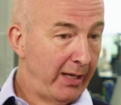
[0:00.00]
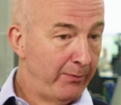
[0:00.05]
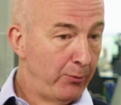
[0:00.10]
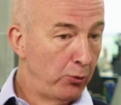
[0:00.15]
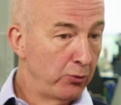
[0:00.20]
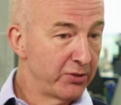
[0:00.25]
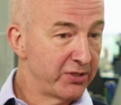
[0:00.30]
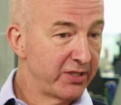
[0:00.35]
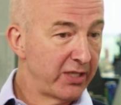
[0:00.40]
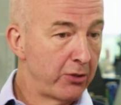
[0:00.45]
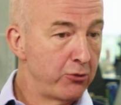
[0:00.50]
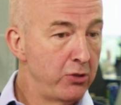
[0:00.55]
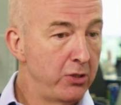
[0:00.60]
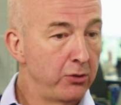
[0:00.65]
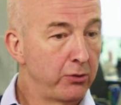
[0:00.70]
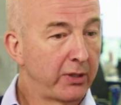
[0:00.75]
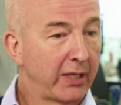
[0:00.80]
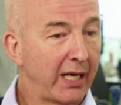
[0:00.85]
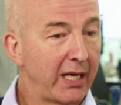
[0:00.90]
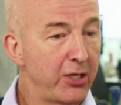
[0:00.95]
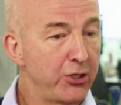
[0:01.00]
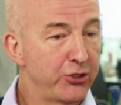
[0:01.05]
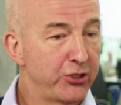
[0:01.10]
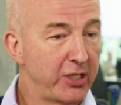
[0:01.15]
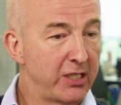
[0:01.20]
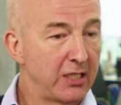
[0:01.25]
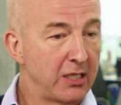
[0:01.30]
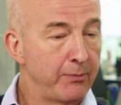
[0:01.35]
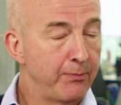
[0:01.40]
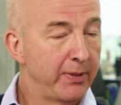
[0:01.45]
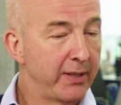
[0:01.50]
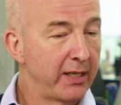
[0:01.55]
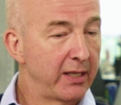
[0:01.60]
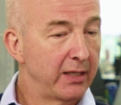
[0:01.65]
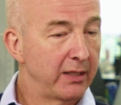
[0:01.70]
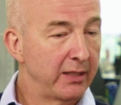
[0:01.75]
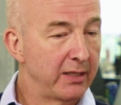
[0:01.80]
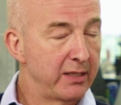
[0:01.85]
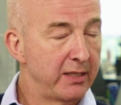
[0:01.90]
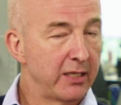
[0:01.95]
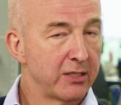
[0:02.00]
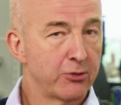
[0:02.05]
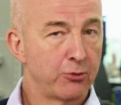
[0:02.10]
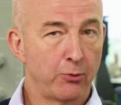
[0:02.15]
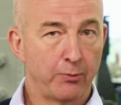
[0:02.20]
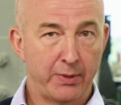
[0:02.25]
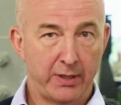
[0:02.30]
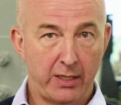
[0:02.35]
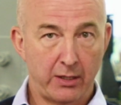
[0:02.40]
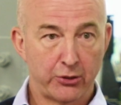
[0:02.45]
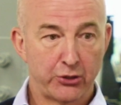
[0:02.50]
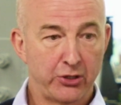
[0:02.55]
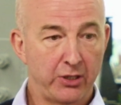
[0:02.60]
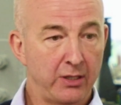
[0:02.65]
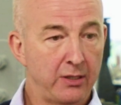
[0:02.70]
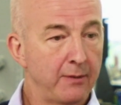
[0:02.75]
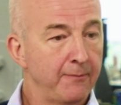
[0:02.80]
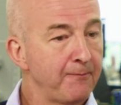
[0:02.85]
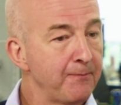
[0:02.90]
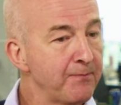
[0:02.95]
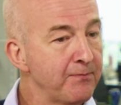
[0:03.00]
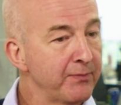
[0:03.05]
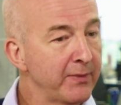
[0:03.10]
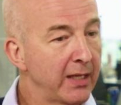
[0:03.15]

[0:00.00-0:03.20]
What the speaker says: Also UK GDP and industrial production.